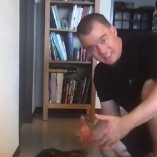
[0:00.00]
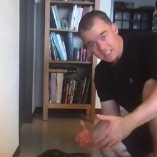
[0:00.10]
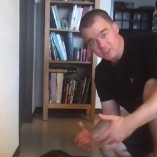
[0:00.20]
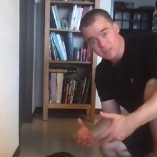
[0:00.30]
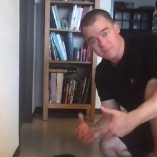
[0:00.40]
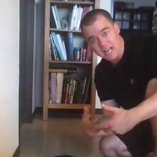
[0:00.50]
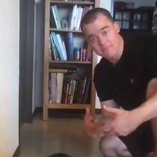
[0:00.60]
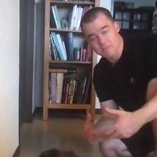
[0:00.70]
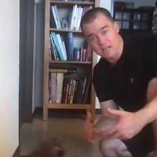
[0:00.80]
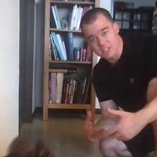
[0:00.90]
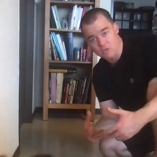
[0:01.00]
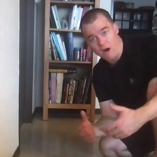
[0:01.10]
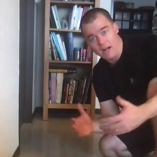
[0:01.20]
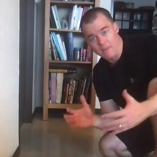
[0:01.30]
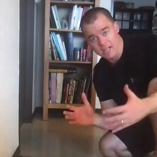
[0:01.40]
sometimes in my
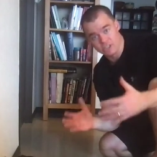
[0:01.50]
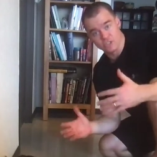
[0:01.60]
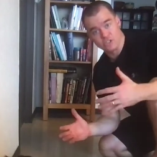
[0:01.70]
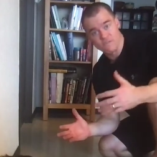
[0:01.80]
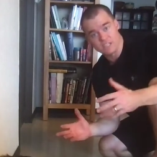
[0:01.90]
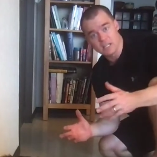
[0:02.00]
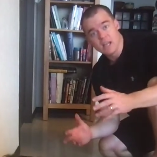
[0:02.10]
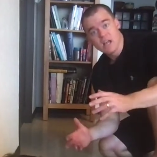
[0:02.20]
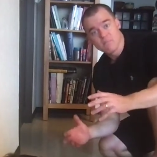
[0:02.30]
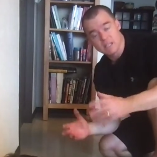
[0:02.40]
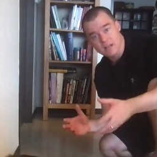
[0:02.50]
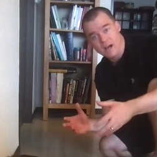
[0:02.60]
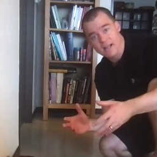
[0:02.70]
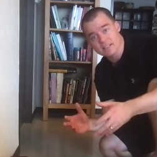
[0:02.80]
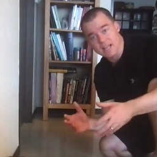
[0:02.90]
squat I'm actually shifting
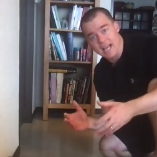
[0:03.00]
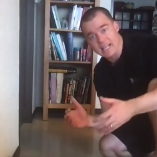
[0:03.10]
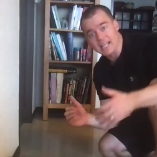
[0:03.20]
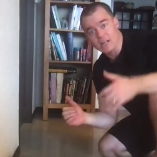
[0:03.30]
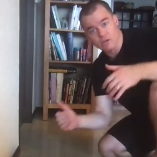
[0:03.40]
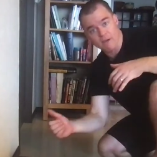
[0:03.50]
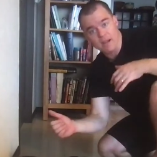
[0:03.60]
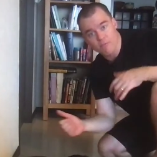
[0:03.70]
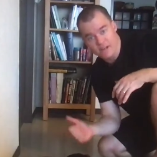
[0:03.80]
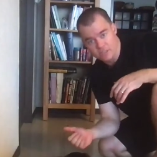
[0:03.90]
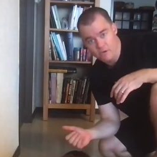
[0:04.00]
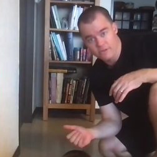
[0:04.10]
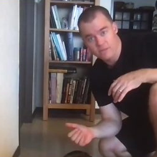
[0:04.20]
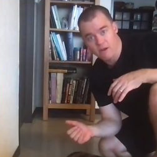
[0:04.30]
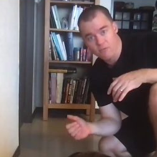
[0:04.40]
because I can get a greater range of
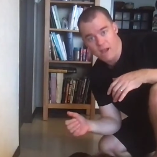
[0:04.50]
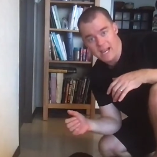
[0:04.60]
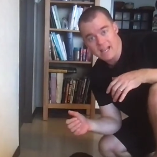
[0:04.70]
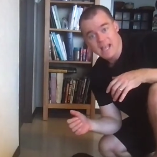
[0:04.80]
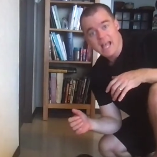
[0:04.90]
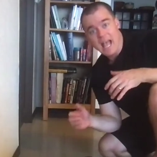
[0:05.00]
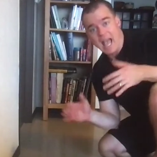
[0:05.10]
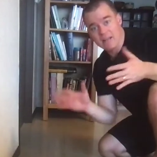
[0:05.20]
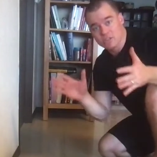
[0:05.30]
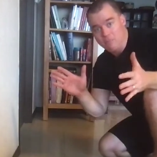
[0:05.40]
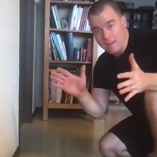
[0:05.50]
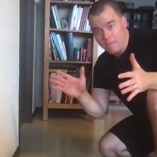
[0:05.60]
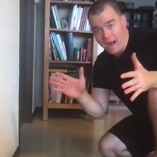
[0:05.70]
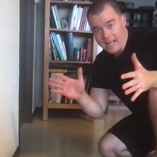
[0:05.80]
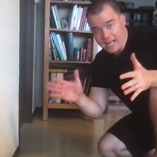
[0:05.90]
motion in my right, and so my
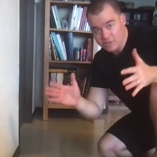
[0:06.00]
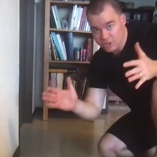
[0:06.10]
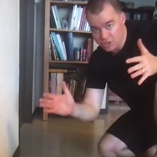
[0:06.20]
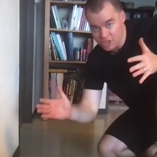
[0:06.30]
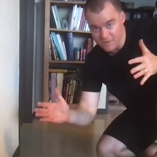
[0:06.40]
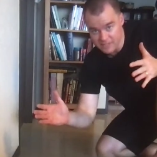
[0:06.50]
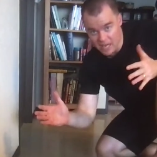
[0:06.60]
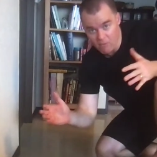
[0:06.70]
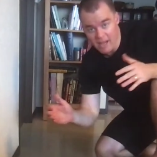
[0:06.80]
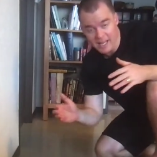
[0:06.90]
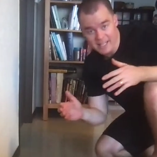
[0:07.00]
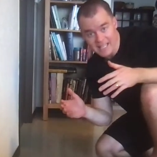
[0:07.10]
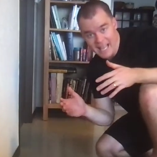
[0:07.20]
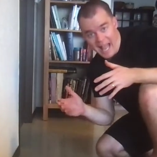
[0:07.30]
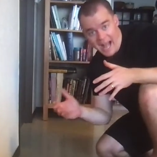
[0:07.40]
body actually shifts that way because
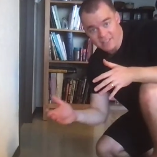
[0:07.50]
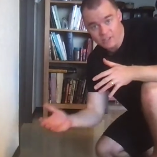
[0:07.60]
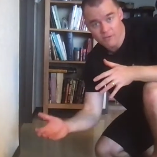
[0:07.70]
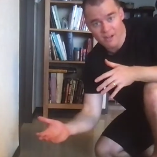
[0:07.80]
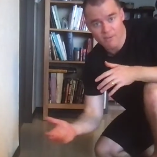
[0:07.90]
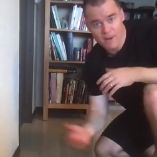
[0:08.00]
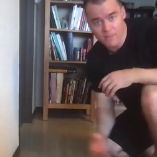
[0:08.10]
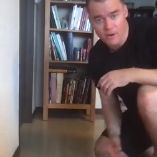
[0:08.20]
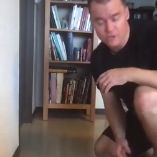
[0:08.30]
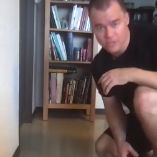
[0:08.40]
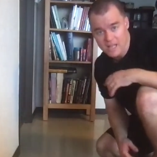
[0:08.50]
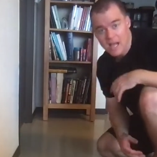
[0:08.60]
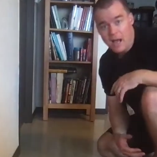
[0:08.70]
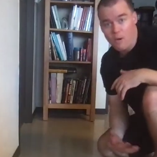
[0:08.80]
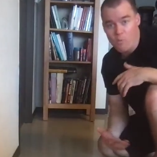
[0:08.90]
it has a greater range of motion
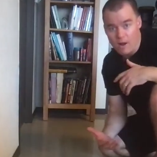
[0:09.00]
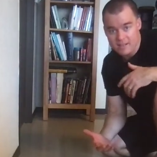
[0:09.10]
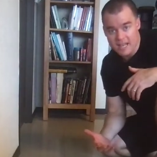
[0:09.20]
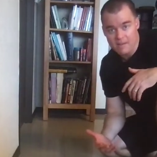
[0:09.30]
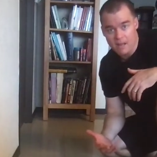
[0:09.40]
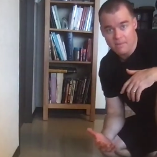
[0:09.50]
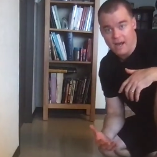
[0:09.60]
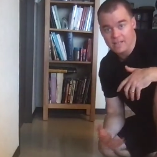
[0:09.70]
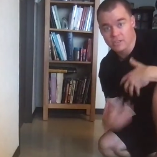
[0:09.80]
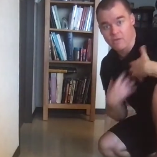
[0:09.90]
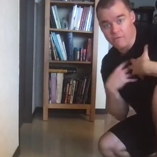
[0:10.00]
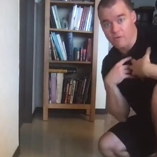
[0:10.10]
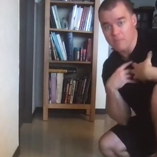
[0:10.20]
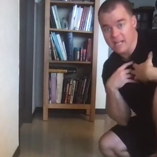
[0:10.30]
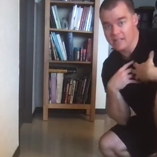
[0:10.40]
on one side of my body. So
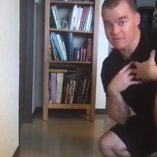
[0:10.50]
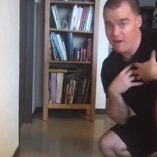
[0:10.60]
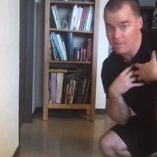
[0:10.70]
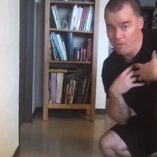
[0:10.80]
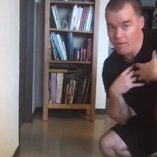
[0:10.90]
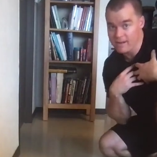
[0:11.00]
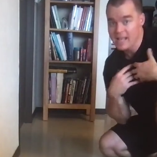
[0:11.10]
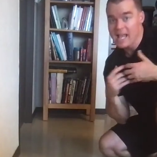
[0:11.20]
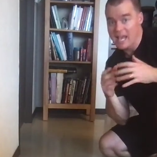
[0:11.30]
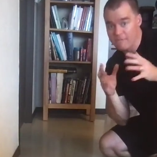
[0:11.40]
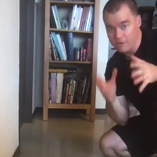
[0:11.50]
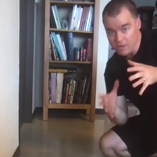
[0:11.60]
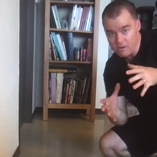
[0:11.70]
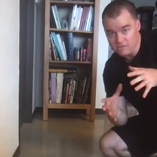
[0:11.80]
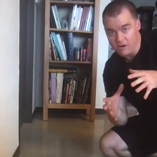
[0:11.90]
for me, it's very important, and for
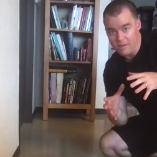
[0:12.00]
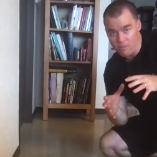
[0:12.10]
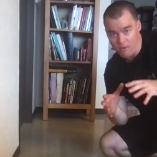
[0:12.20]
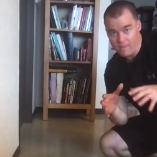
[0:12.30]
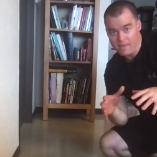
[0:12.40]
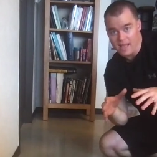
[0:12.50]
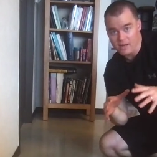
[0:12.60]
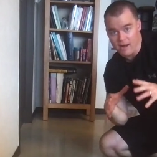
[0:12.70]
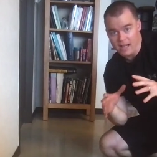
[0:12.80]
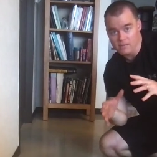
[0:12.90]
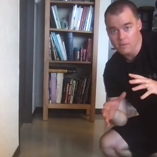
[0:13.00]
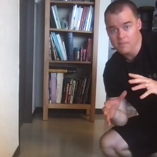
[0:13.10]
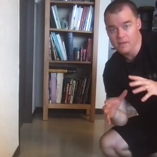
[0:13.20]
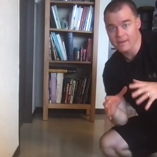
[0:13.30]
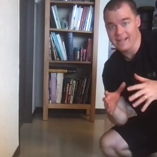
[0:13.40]
you, it's very important that your ankle
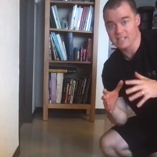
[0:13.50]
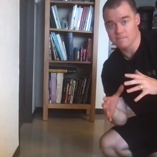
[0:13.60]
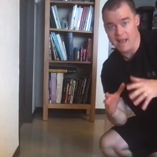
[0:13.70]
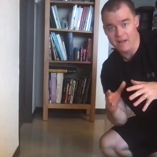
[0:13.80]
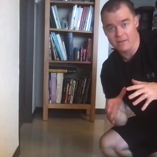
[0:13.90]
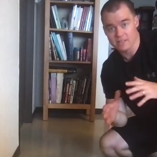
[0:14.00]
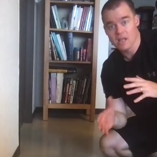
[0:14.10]
mobility is balanced